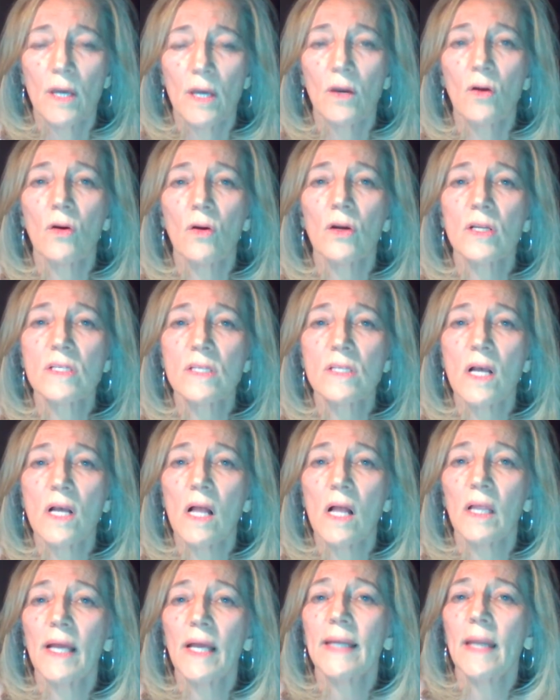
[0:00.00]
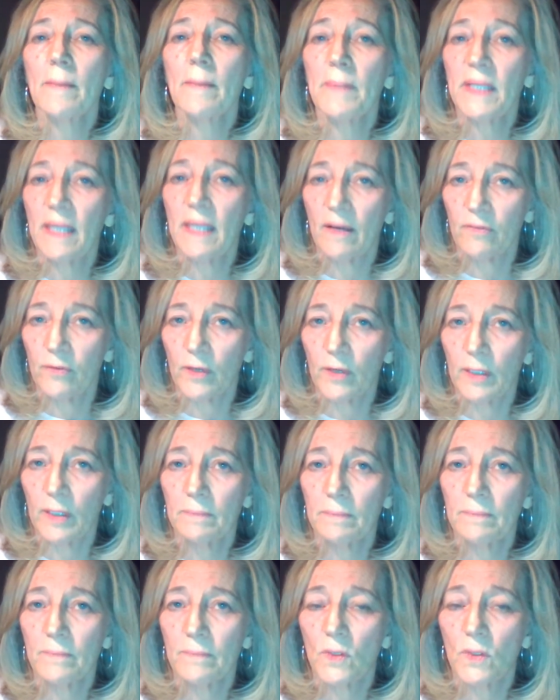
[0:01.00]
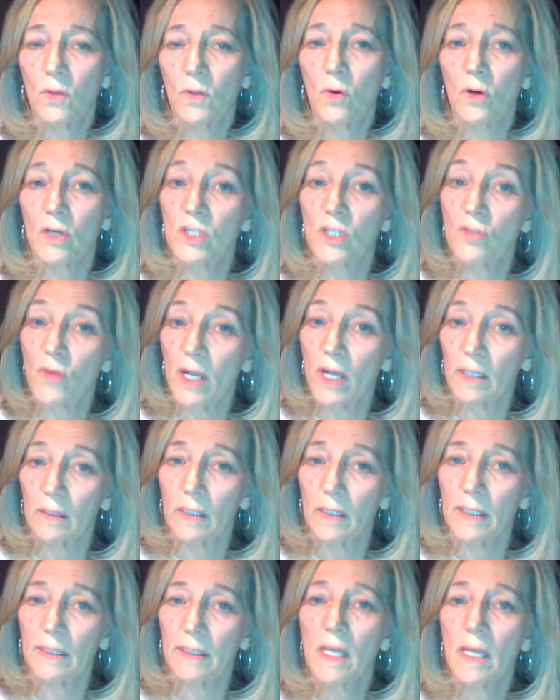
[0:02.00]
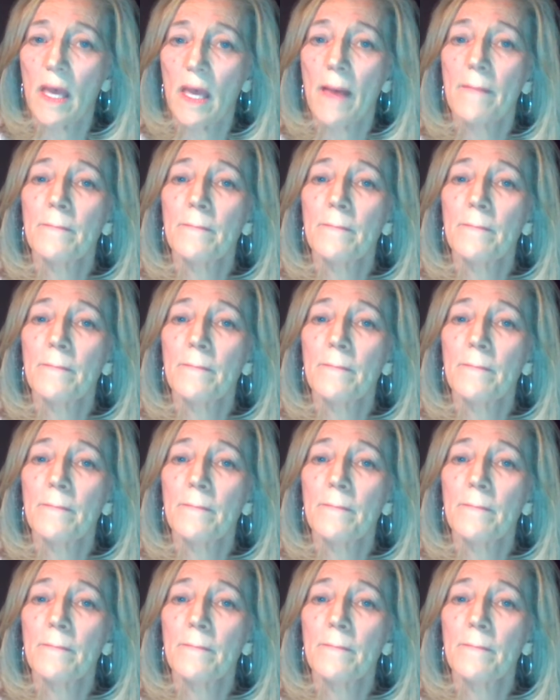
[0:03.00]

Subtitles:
Cortisol and epinephrine, or adrenaline,